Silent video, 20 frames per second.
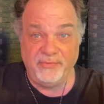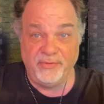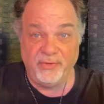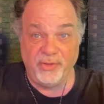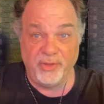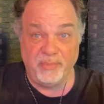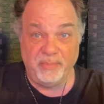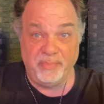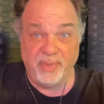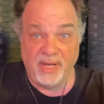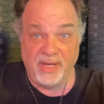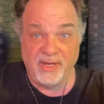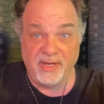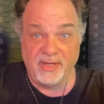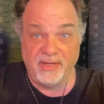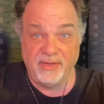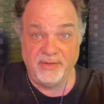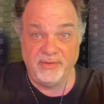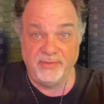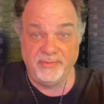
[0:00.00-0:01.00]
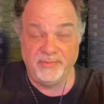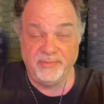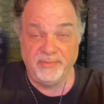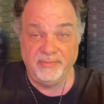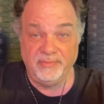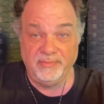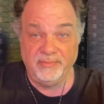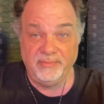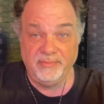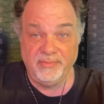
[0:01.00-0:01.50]
for the buck
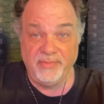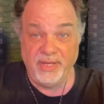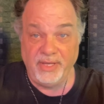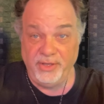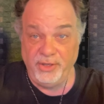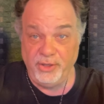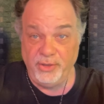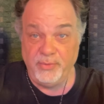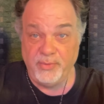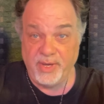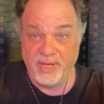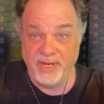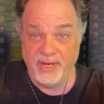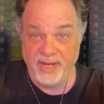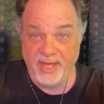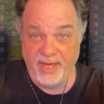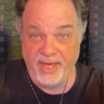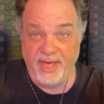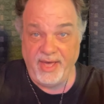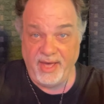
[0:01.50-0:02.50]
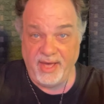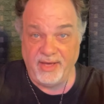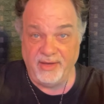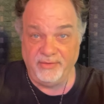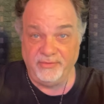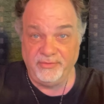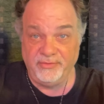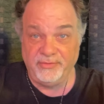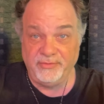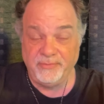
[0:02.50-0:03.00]
that you can have